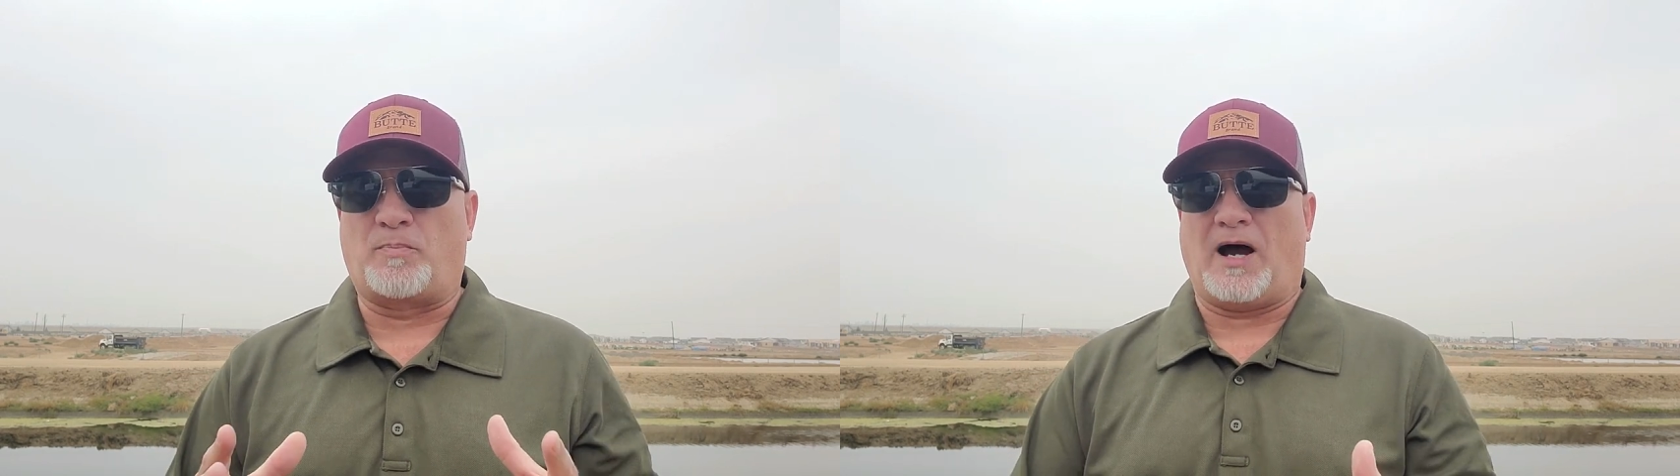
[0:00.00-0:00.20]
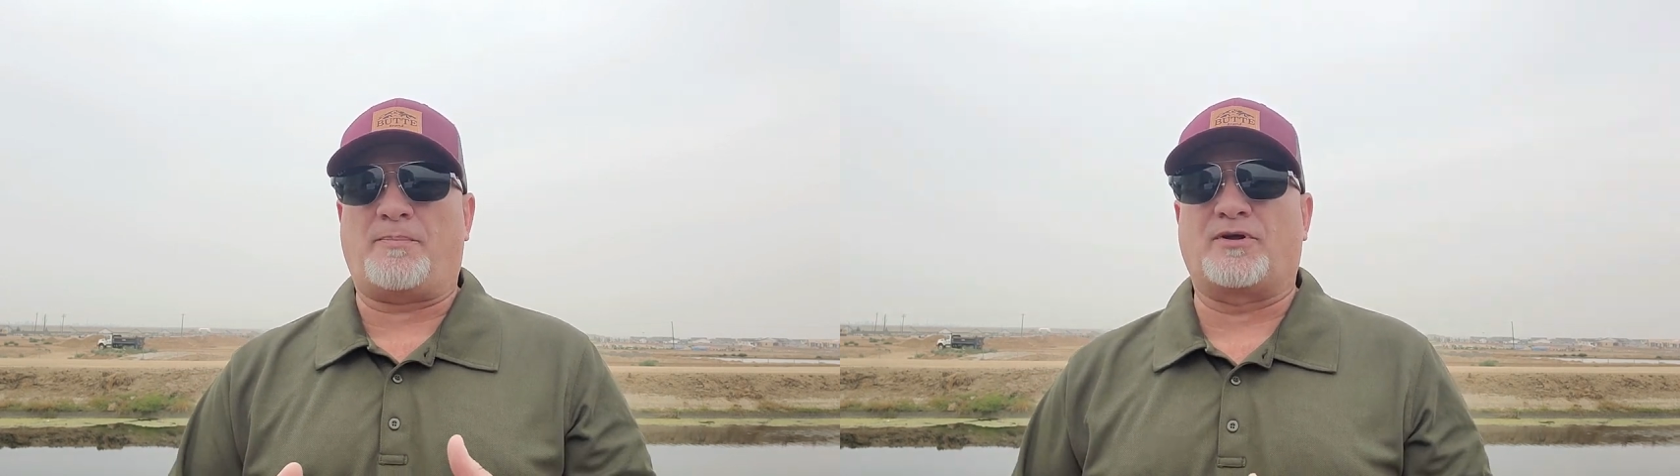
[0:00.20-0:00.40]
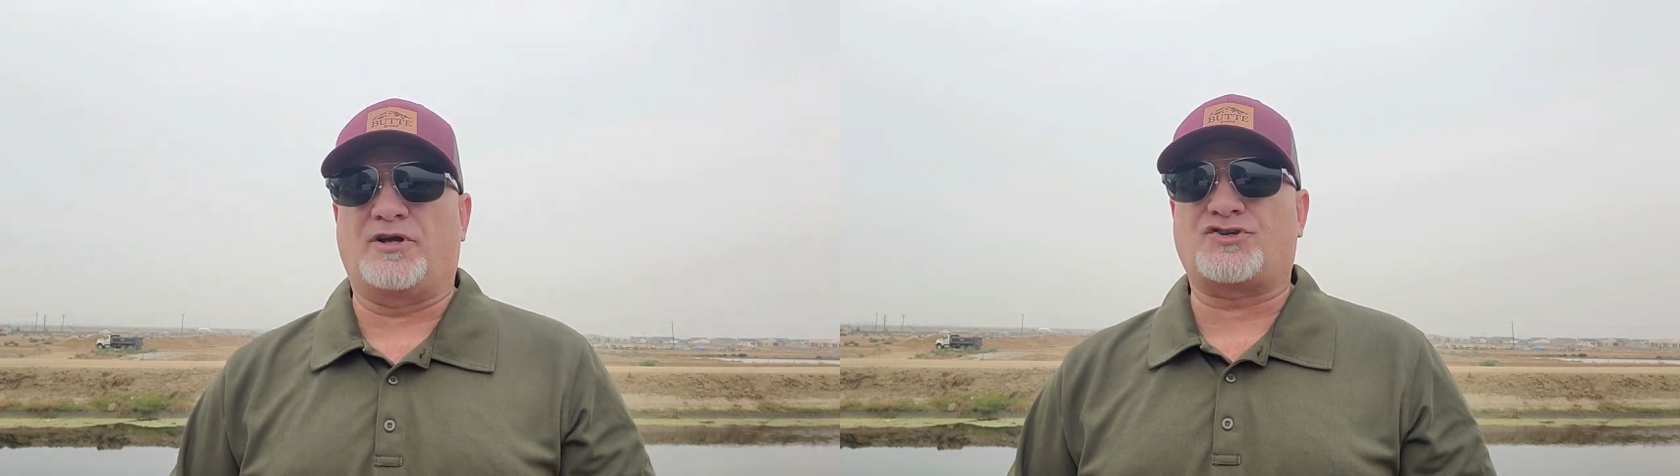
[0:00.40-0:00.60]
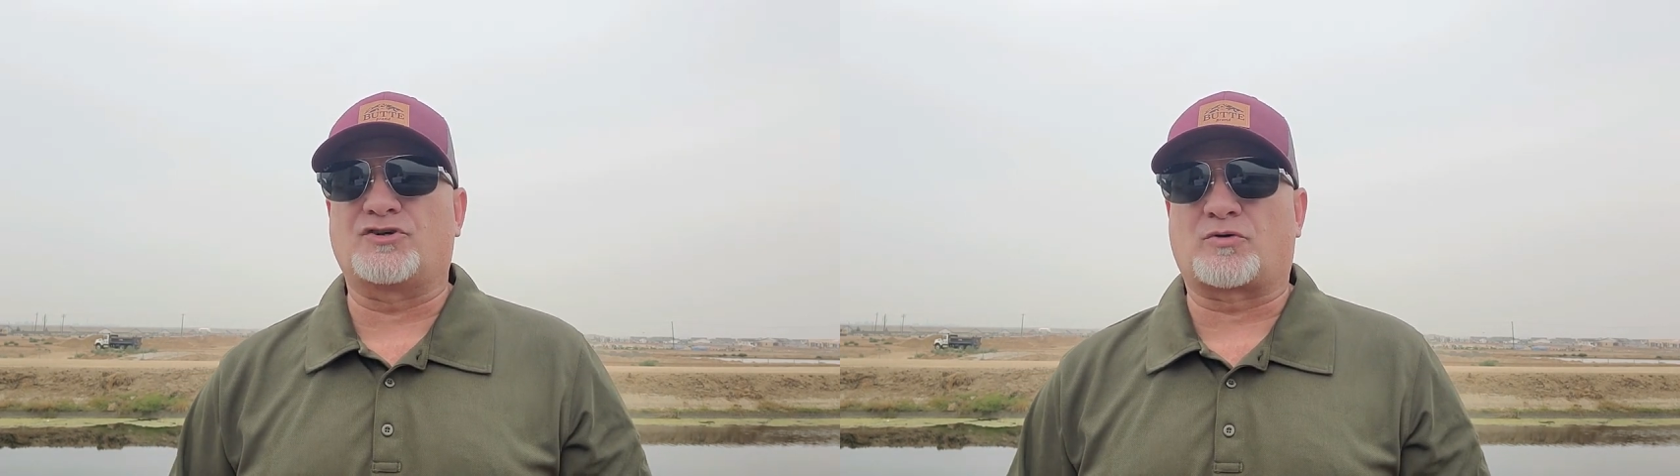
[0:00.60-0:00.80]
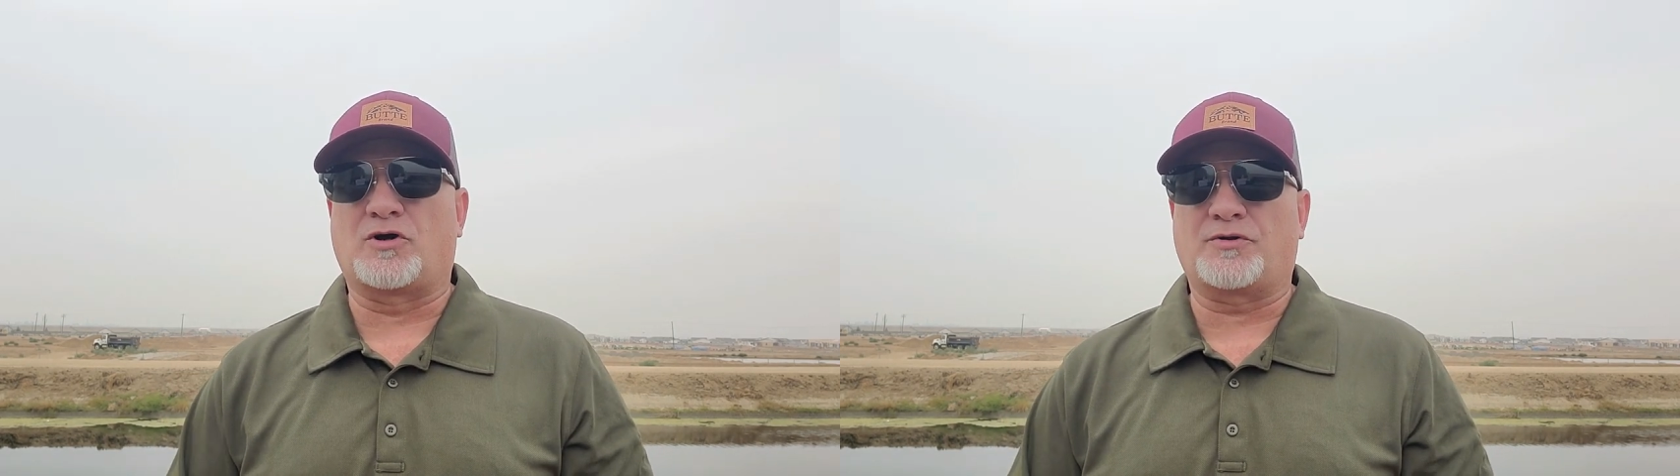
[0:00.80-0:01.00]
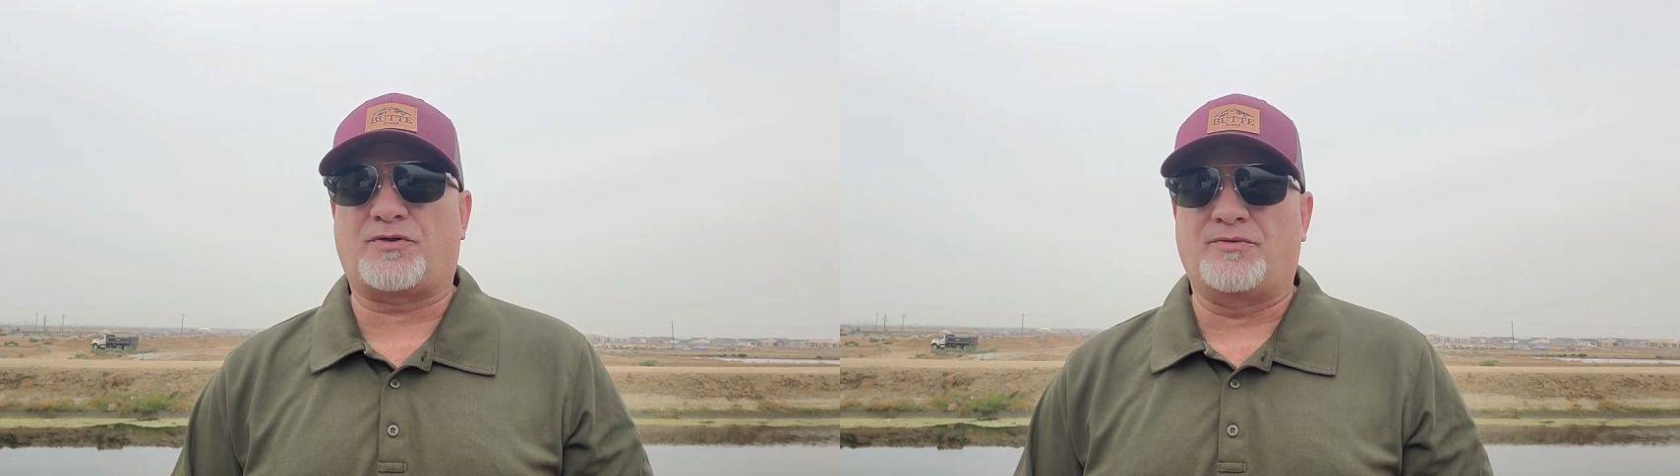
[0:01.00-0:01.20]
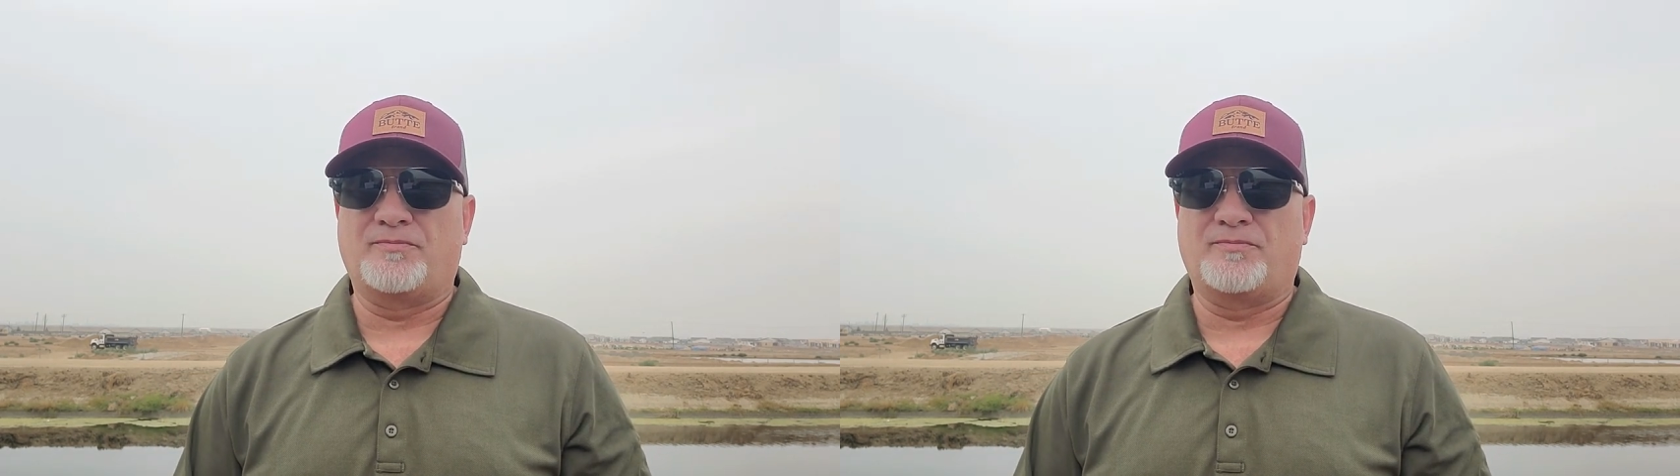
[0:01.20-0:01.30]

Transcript: population growth,